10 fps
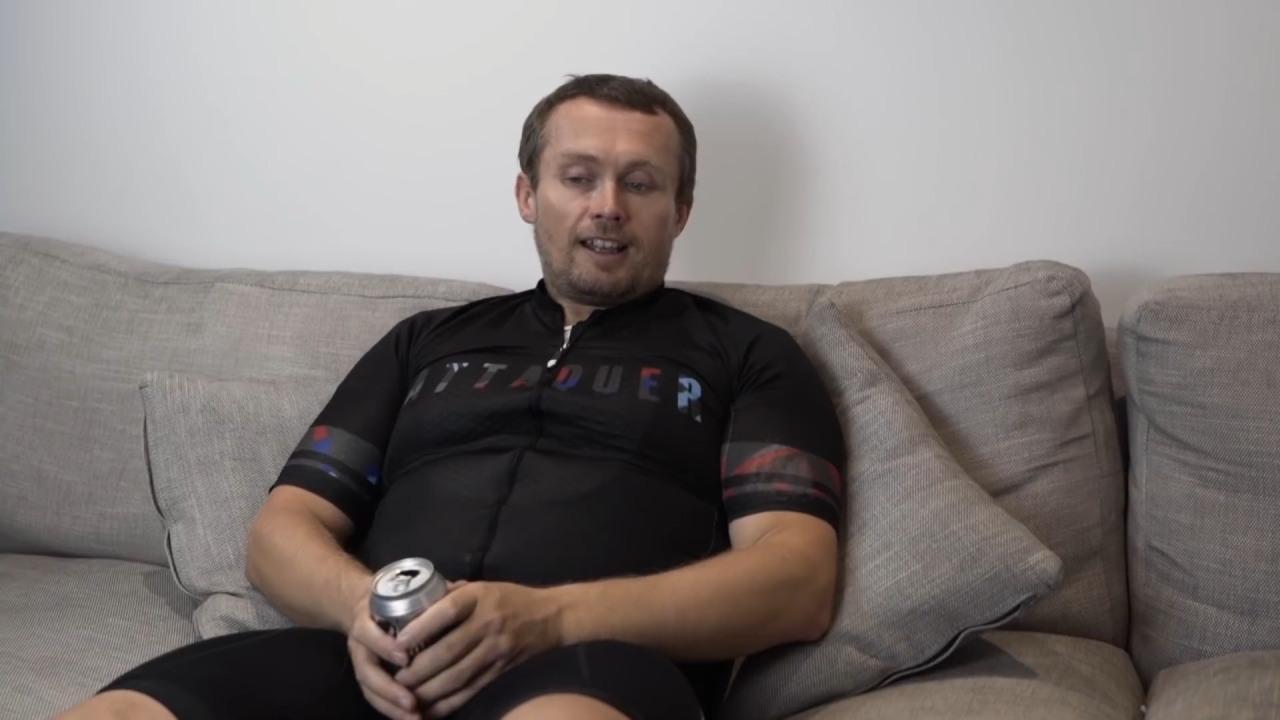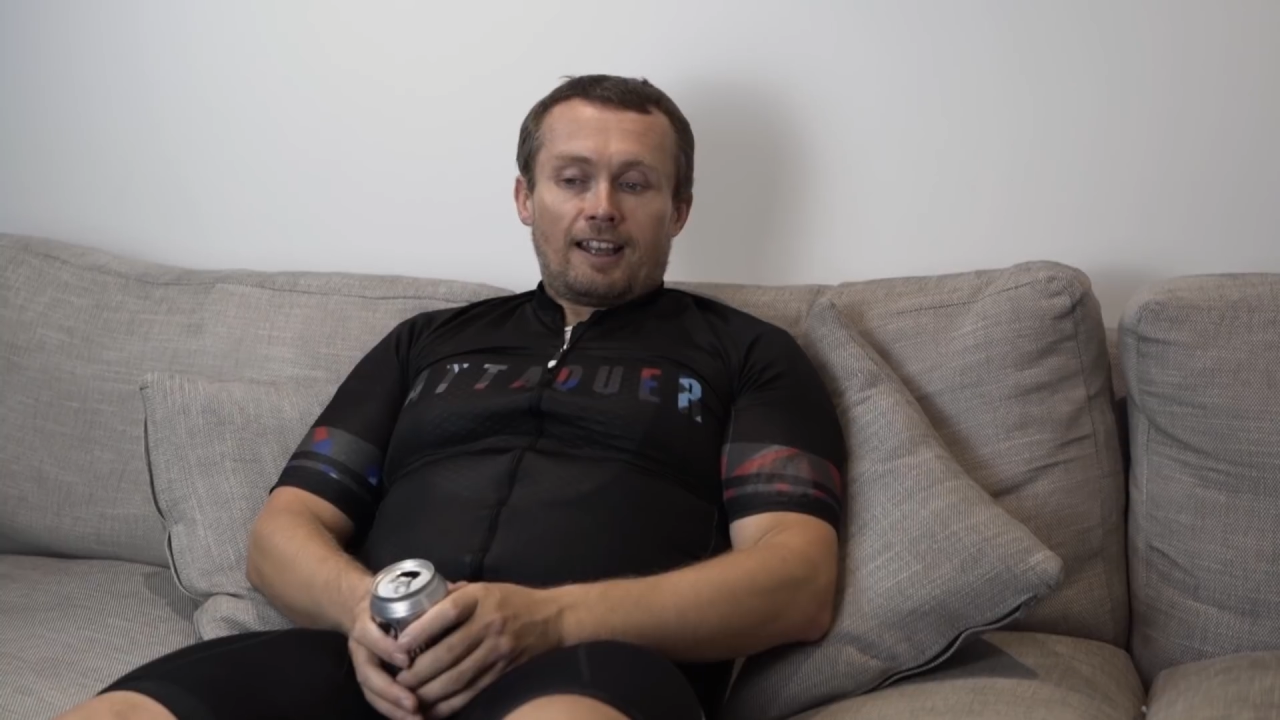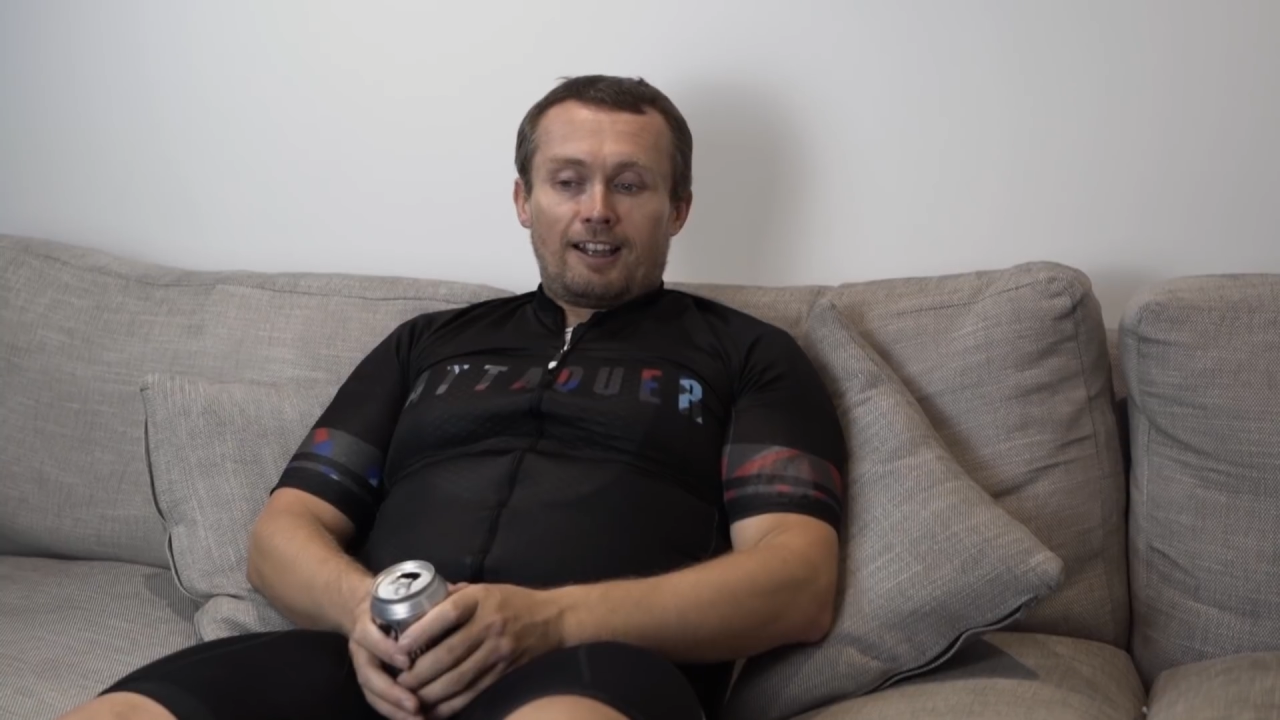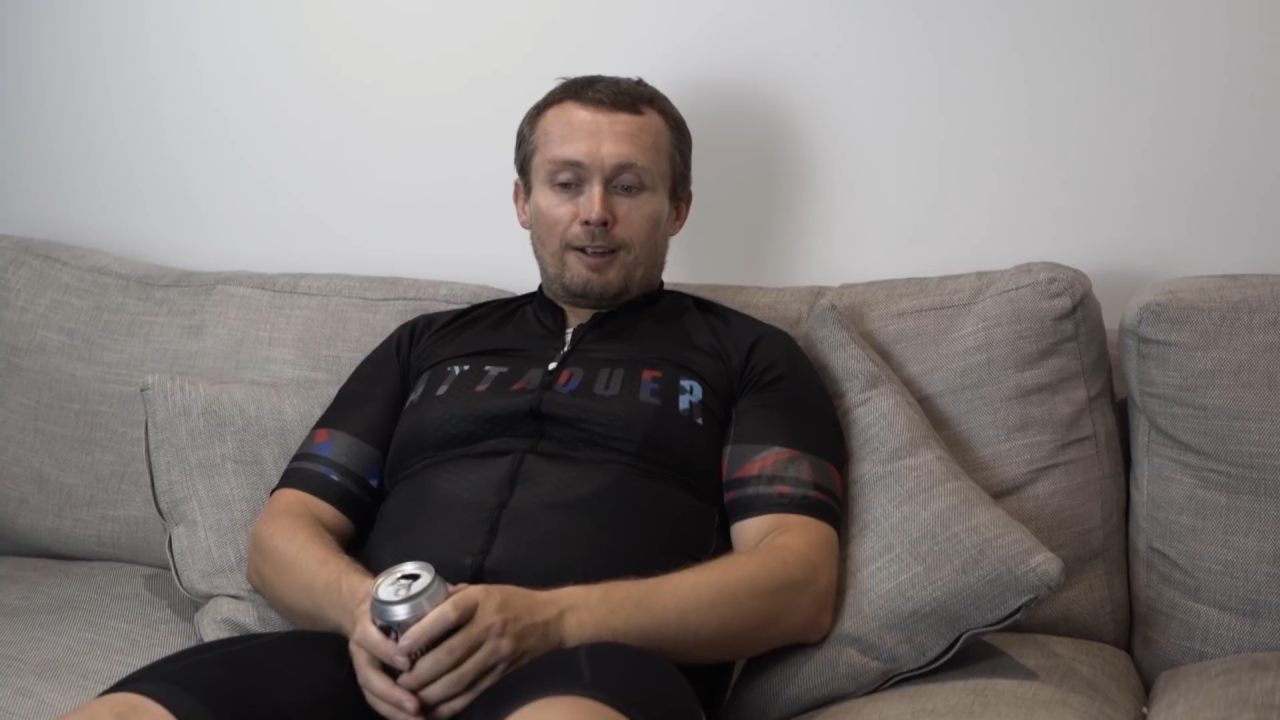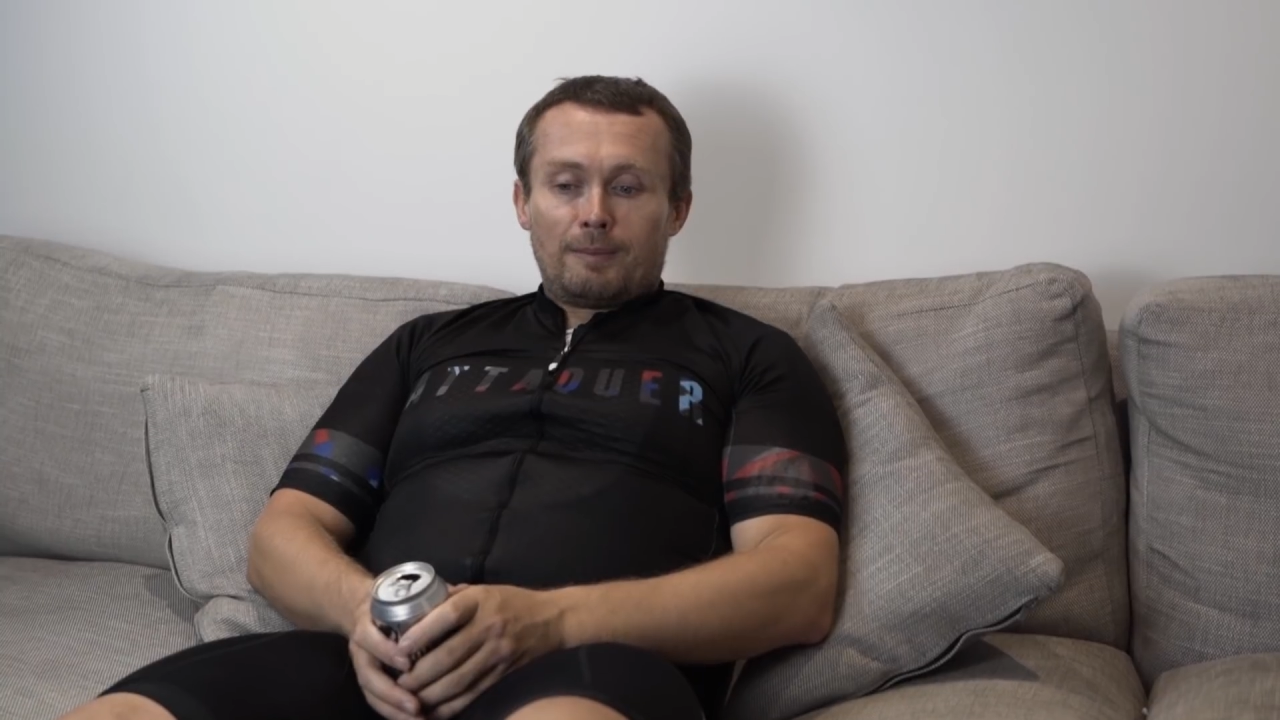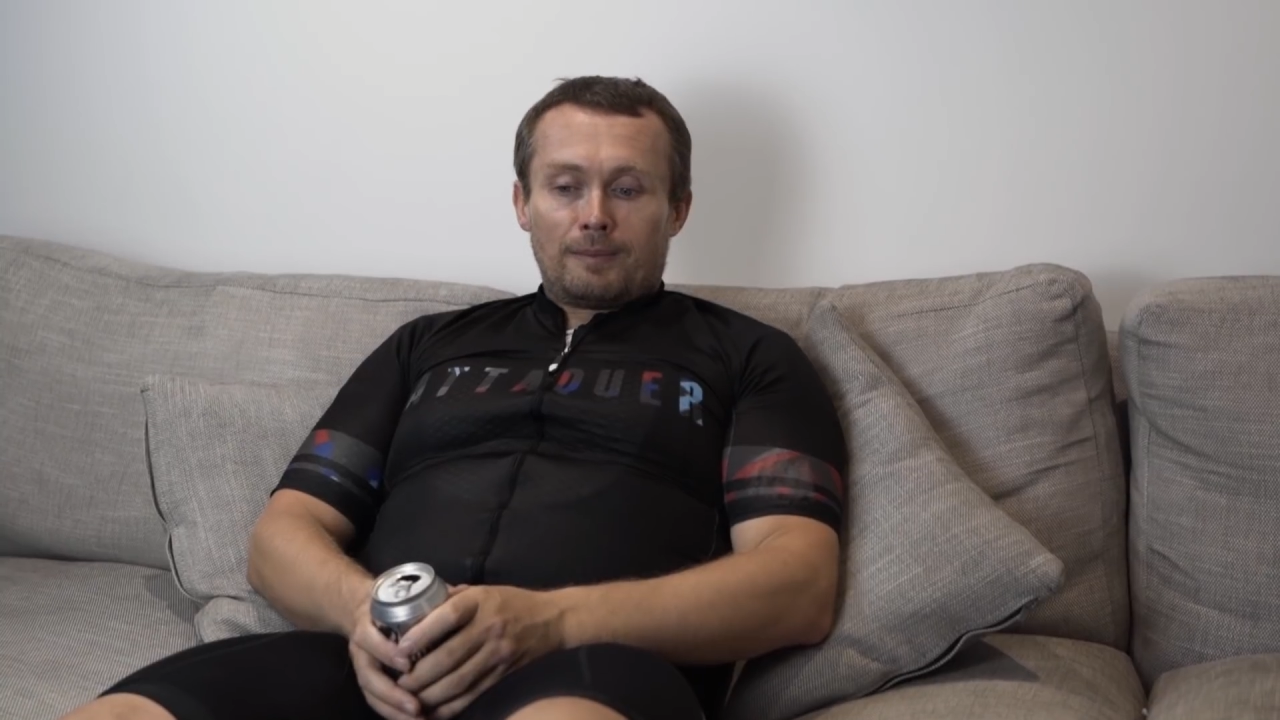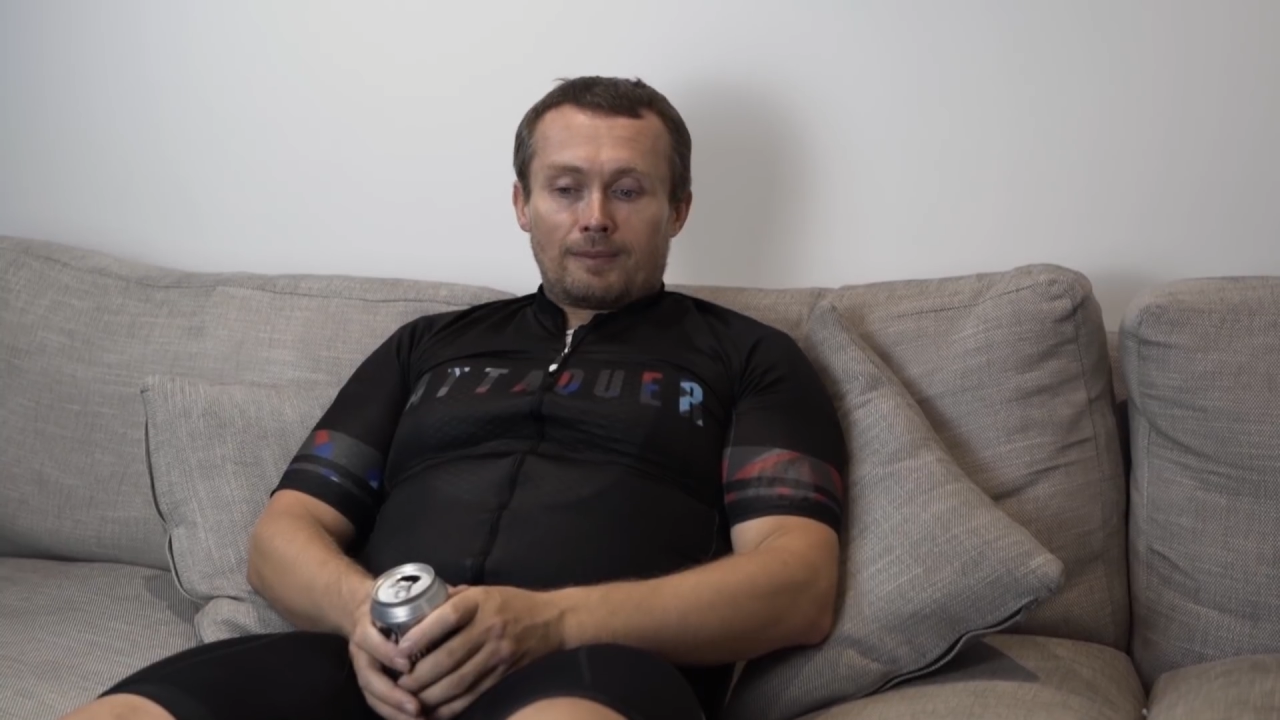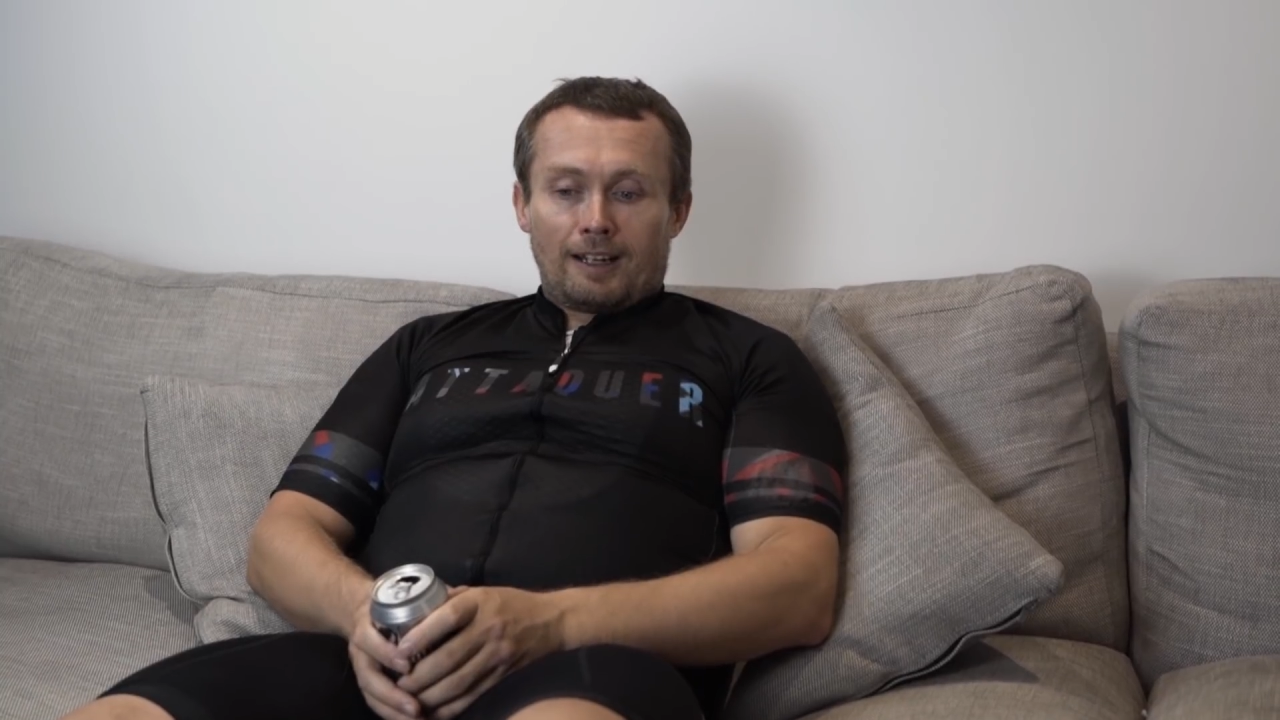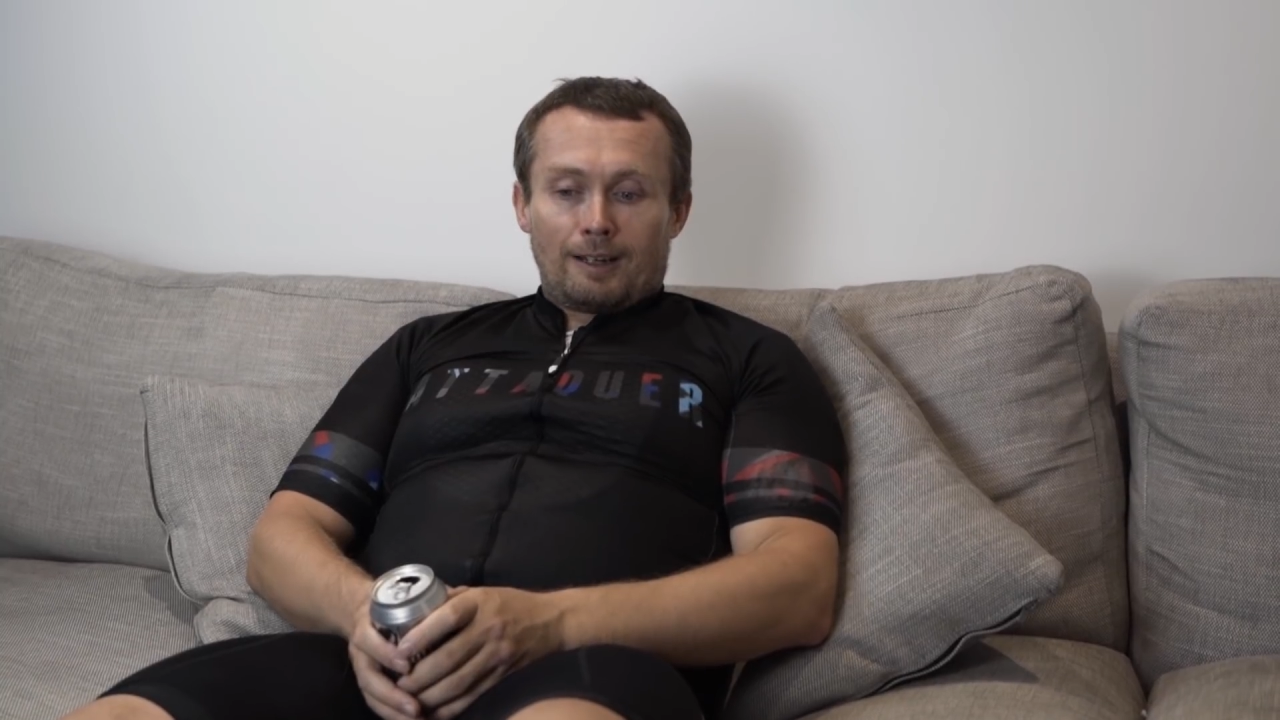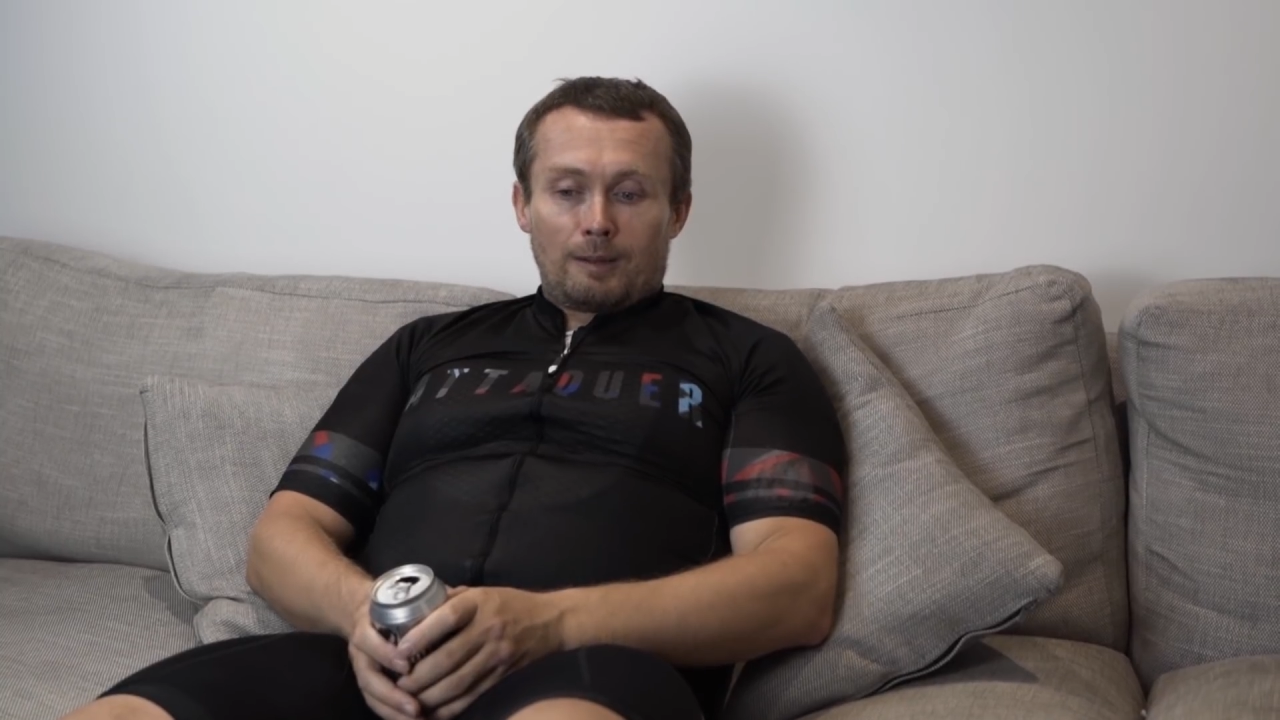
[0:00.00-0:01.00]
And
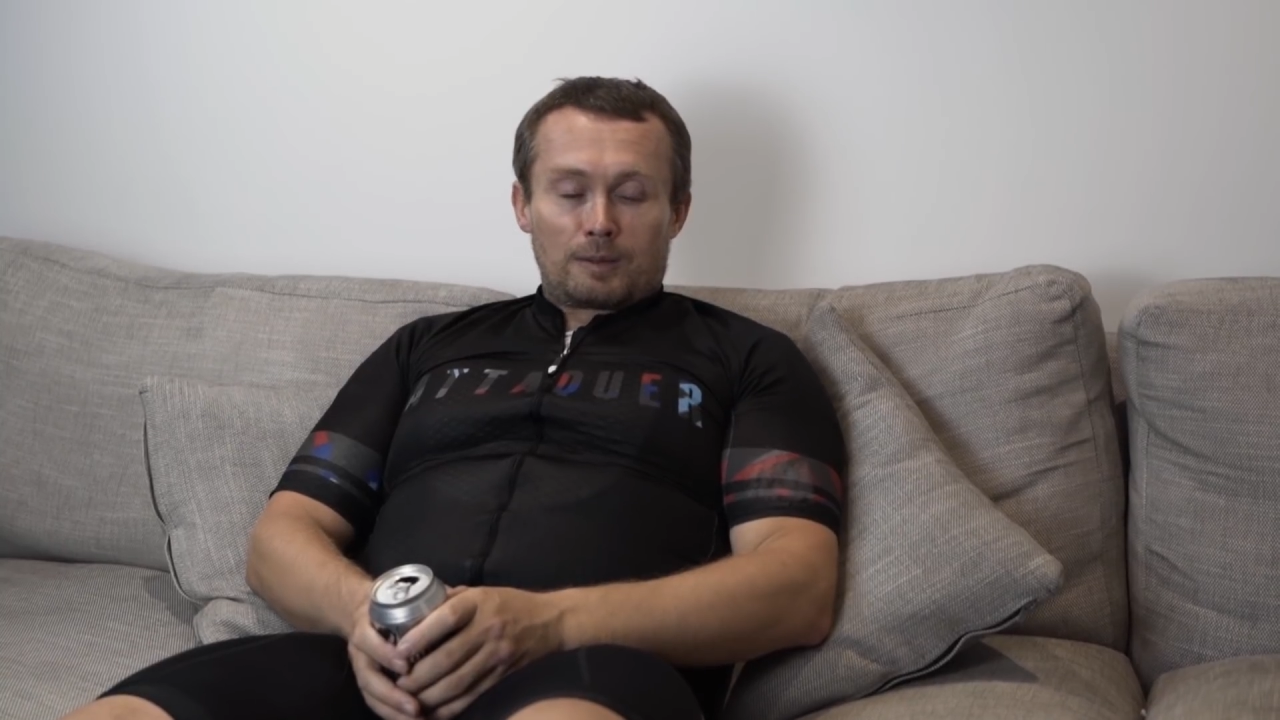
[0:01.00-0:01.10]
I